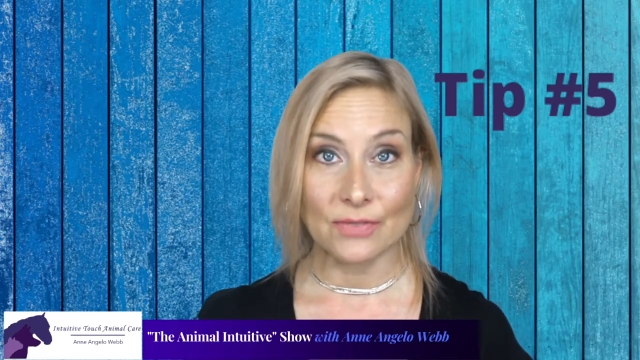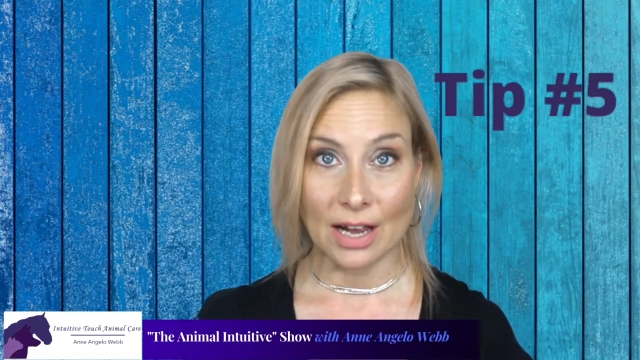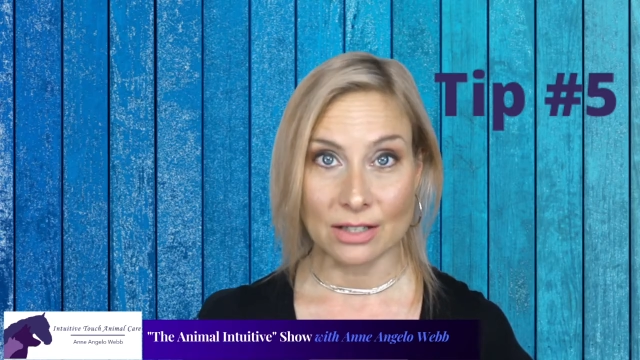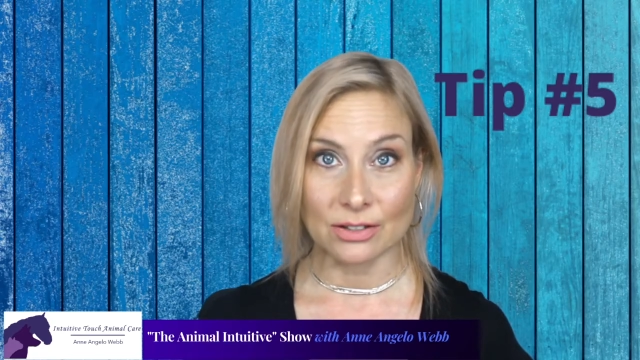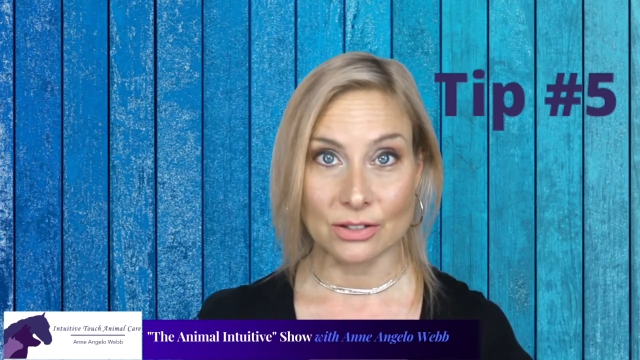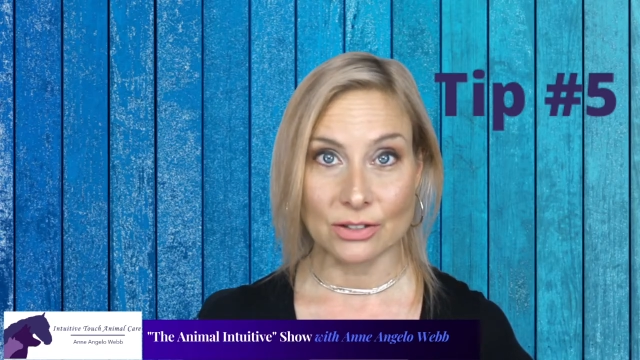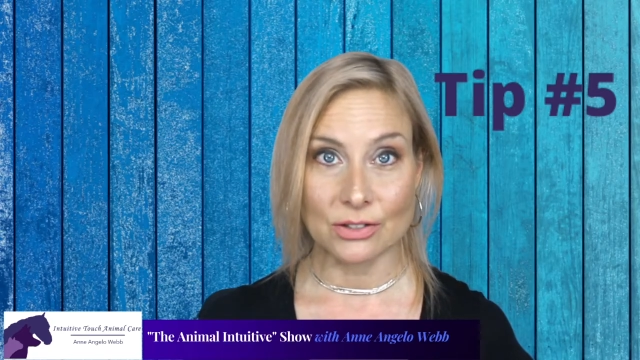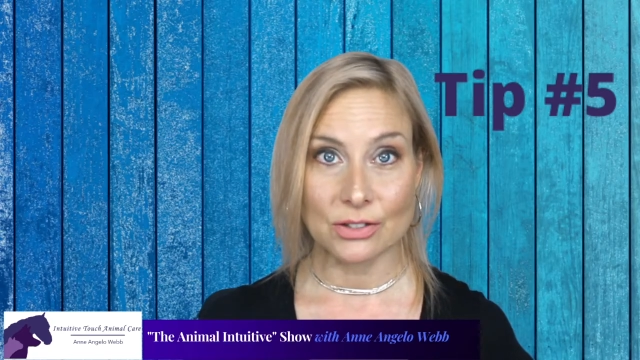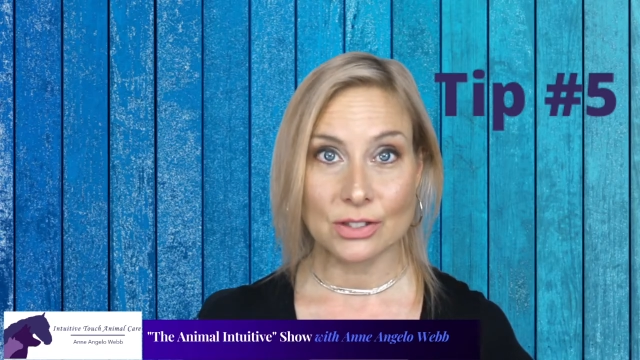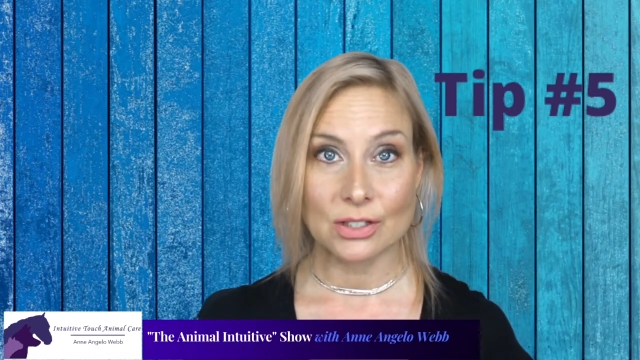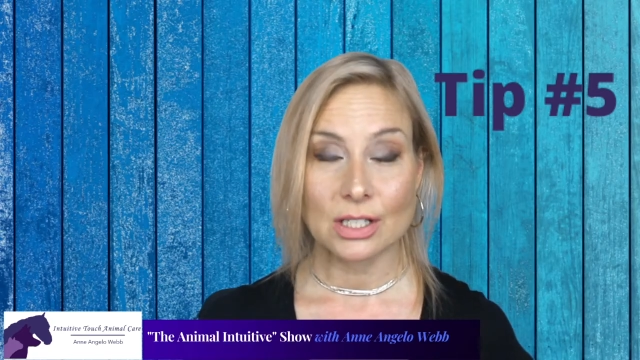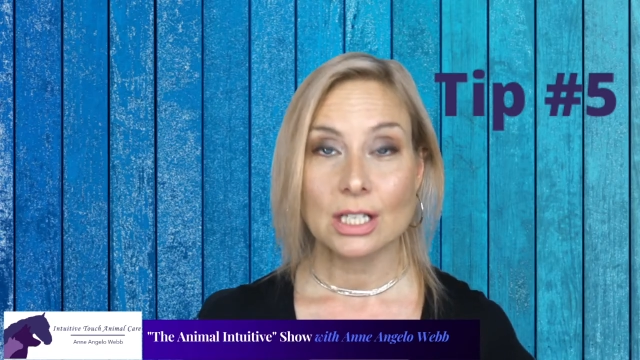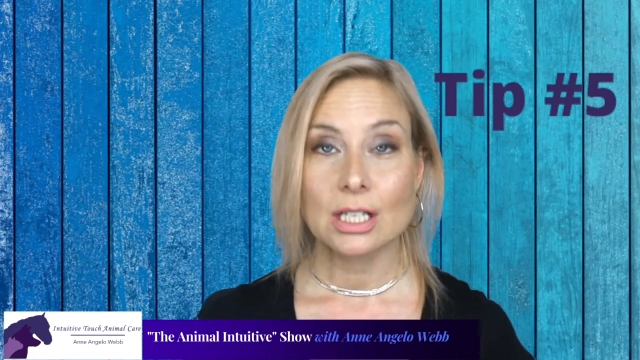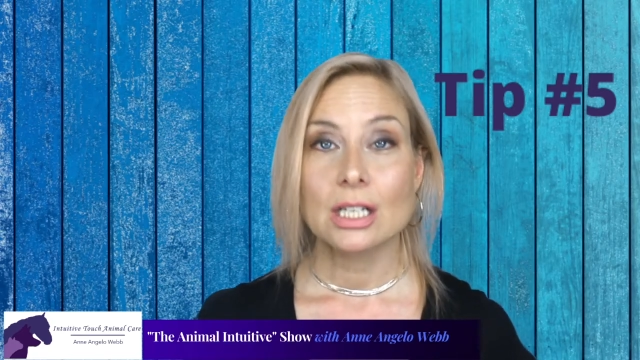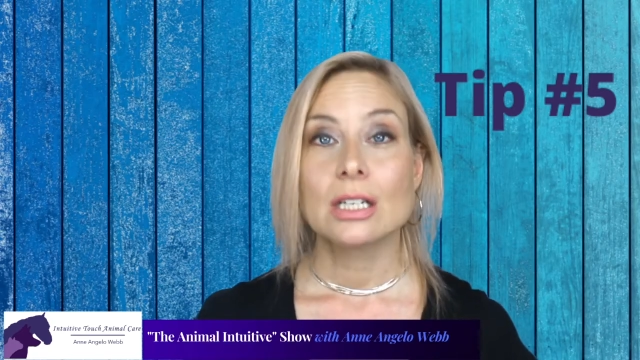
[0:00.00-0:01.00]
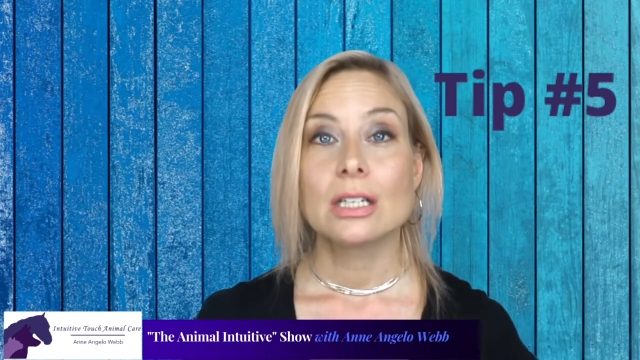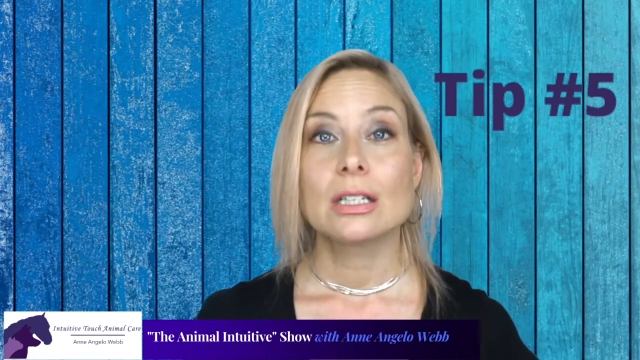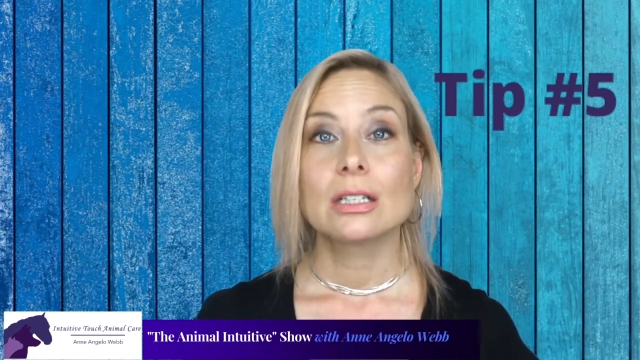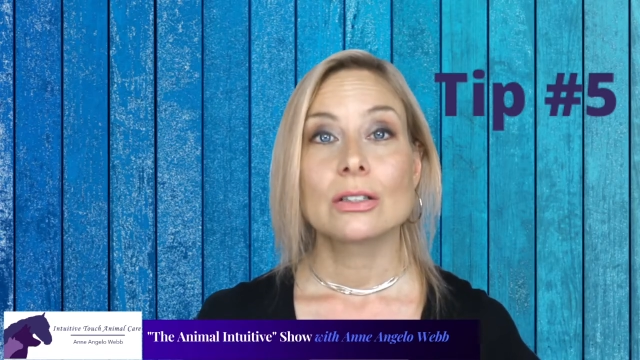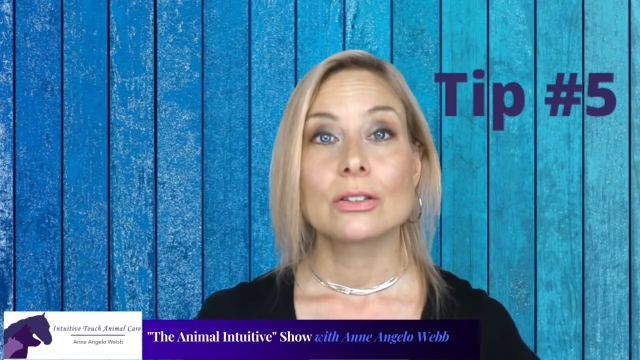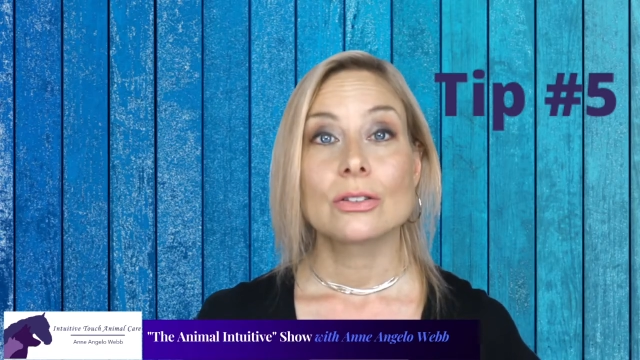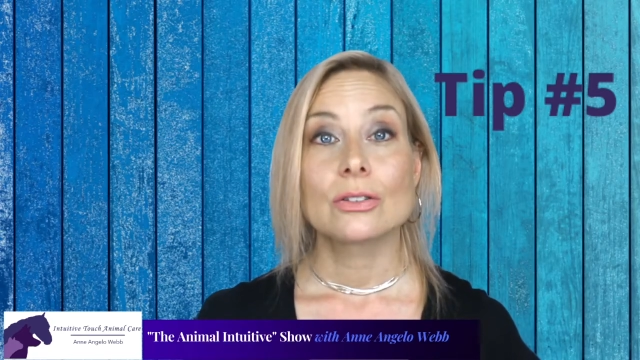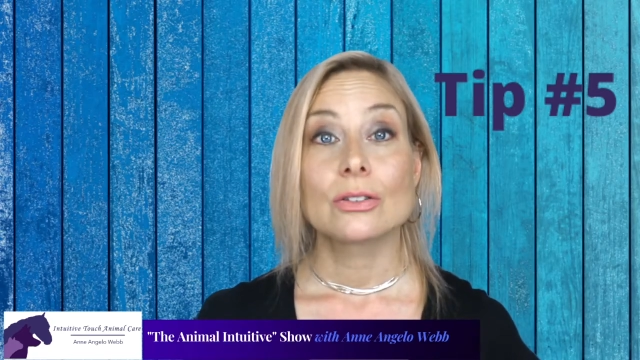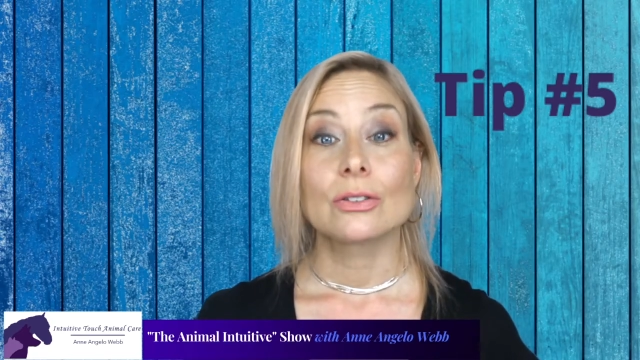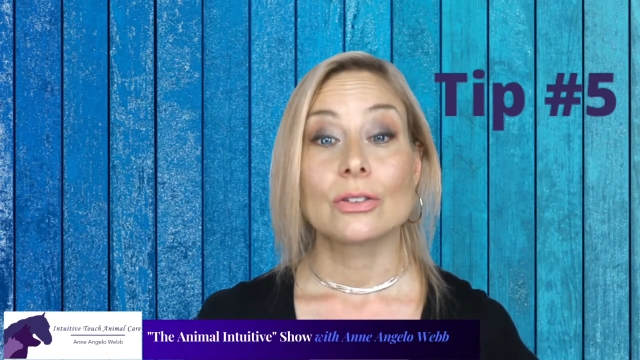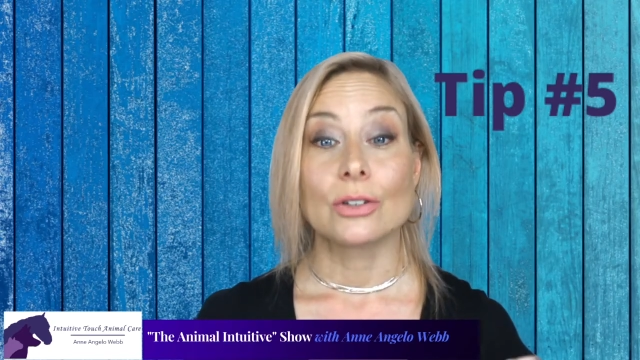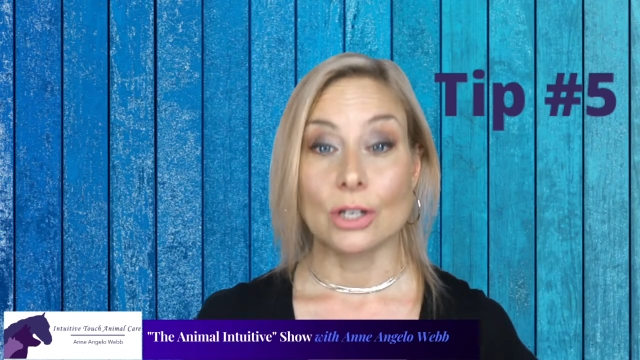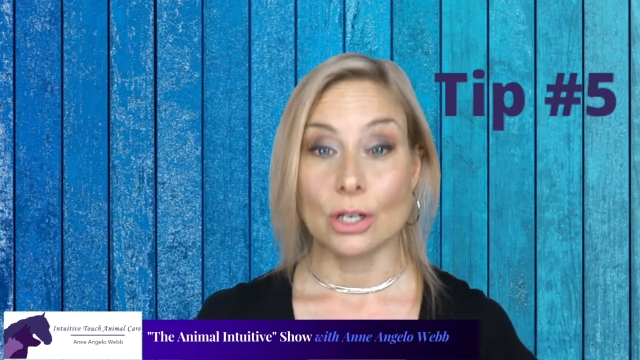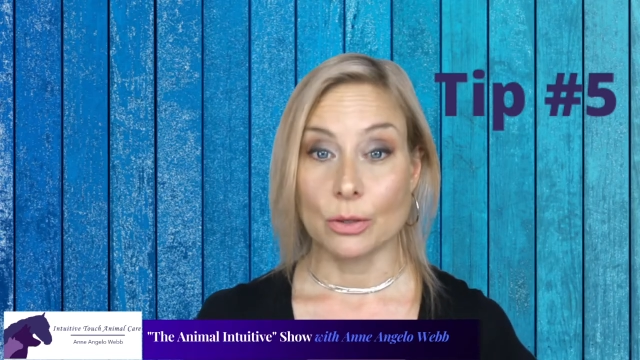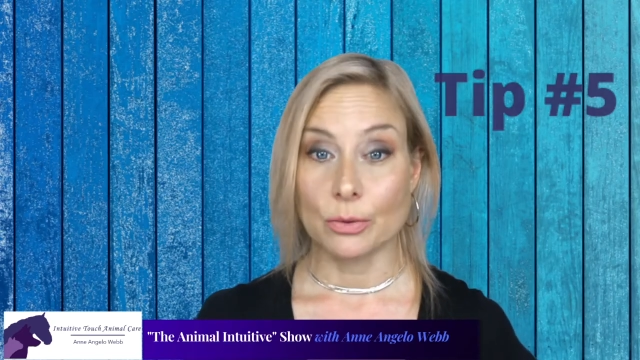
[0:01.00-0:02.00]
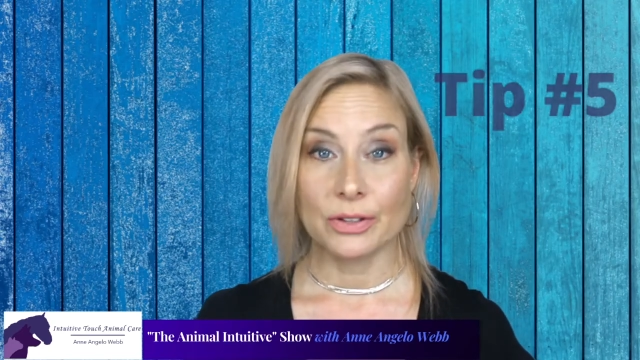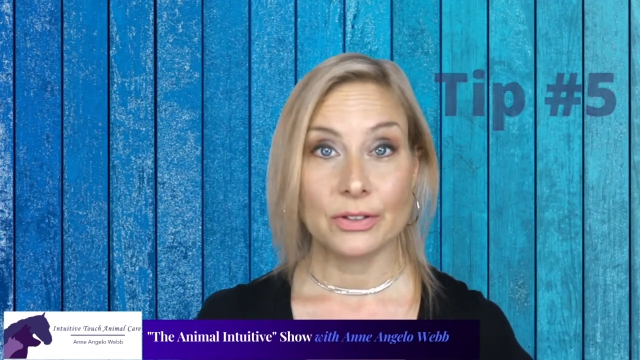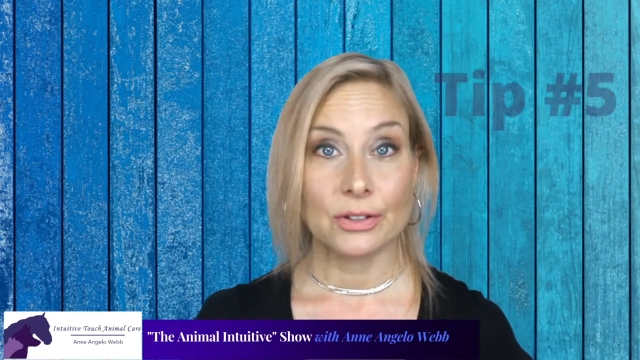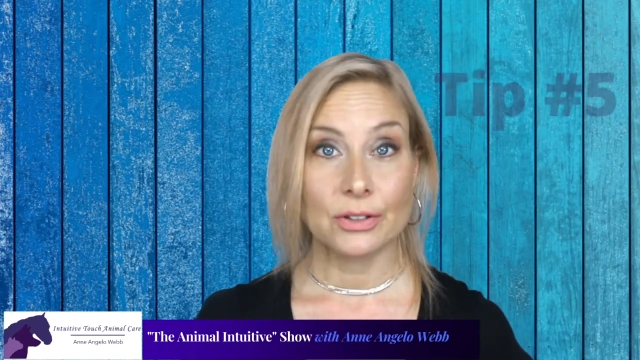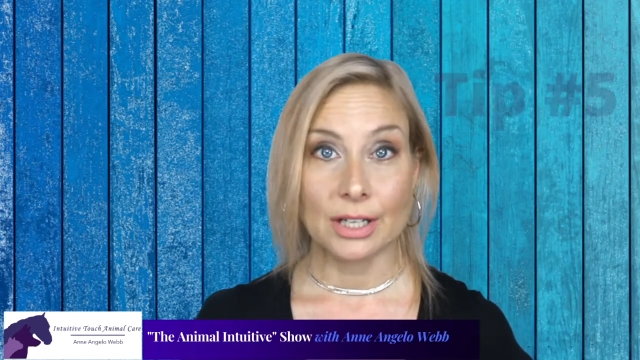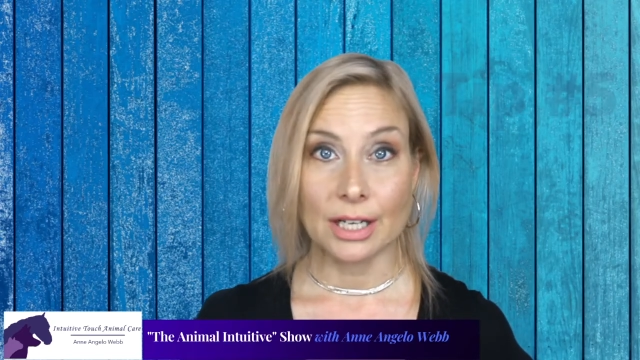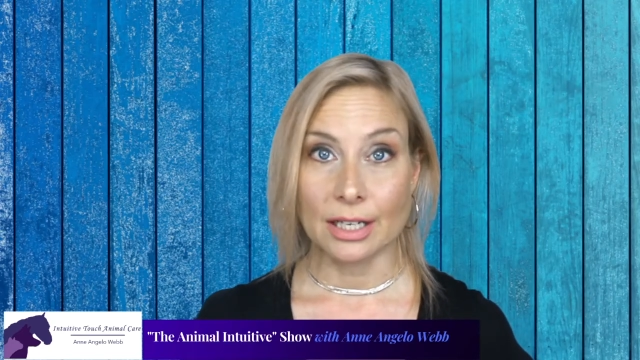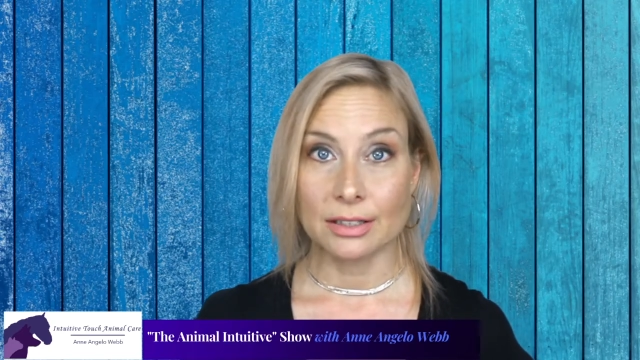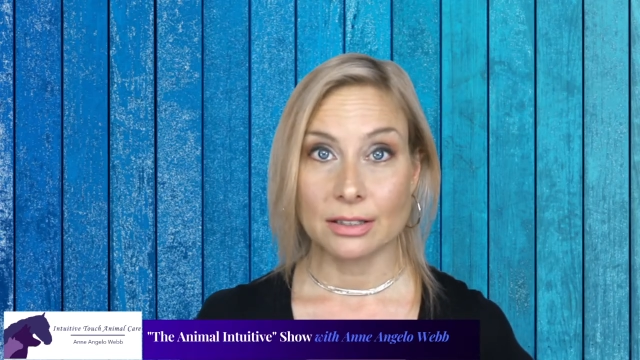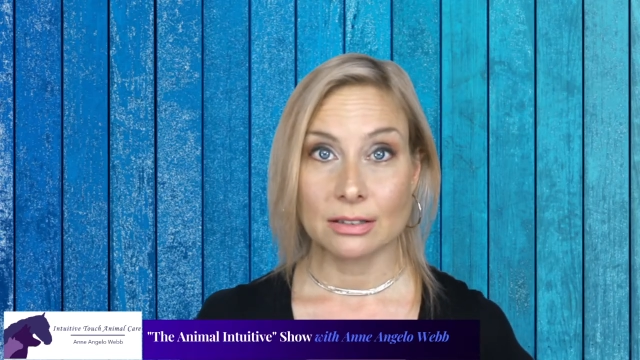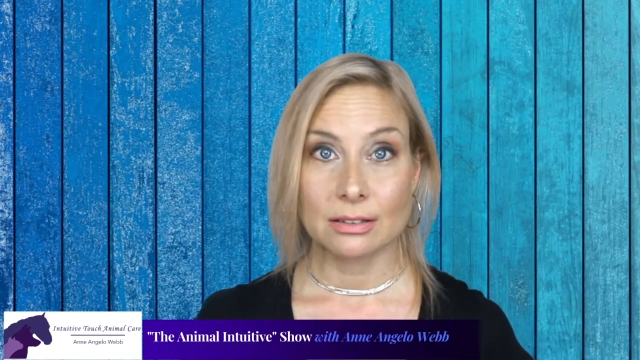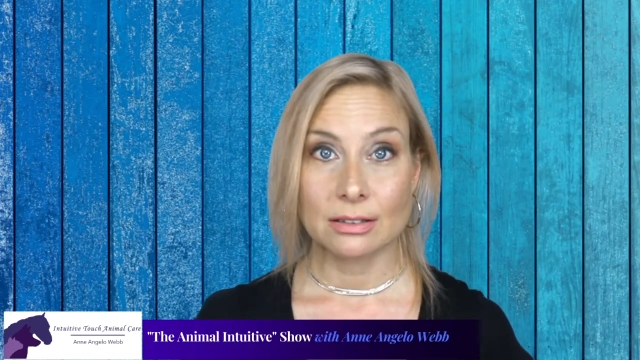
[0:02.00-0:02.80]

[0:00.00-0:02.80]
factors, go with your gut.